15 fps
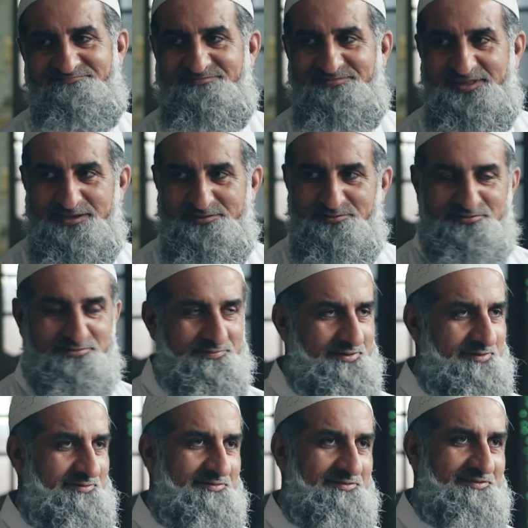that just
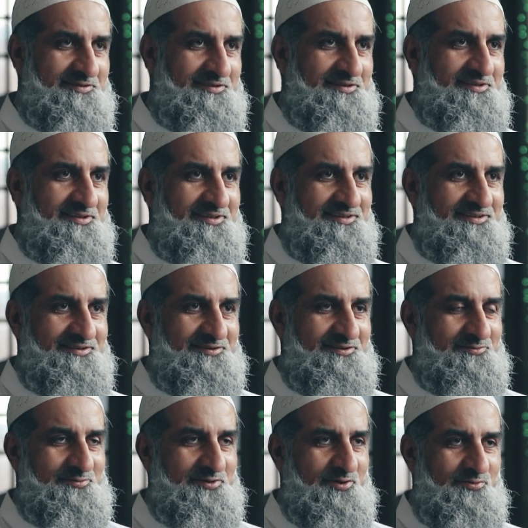for
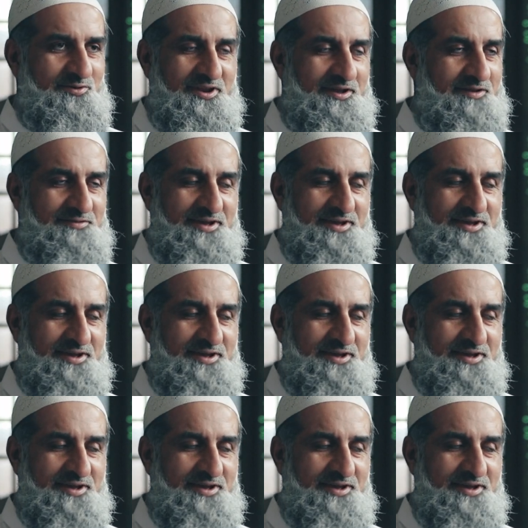know, because we never